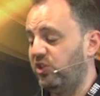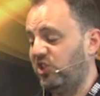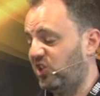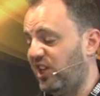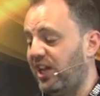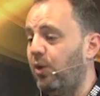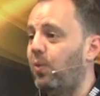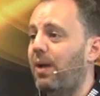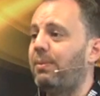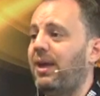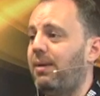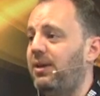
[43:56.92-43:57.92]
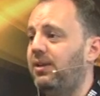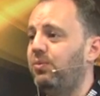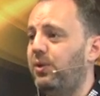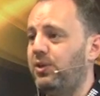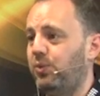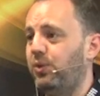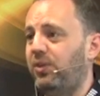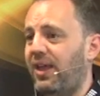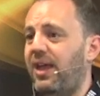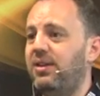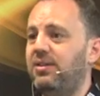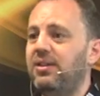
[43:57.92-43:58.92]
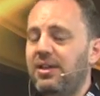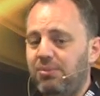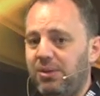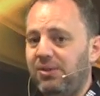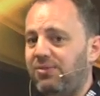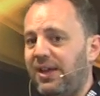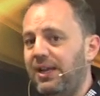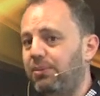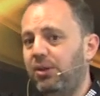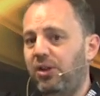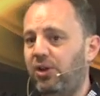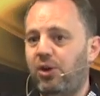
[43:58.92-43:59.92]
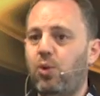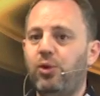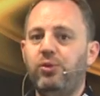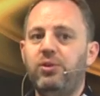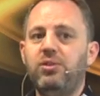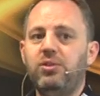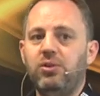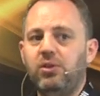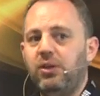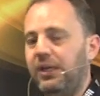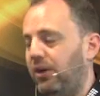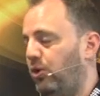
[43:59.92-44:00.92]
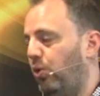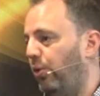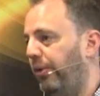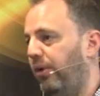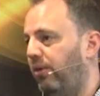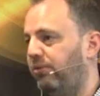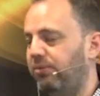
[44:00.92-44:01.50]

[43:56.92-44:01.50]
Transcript: just stick a webcam in, which will then be available on a quadrant or a corner of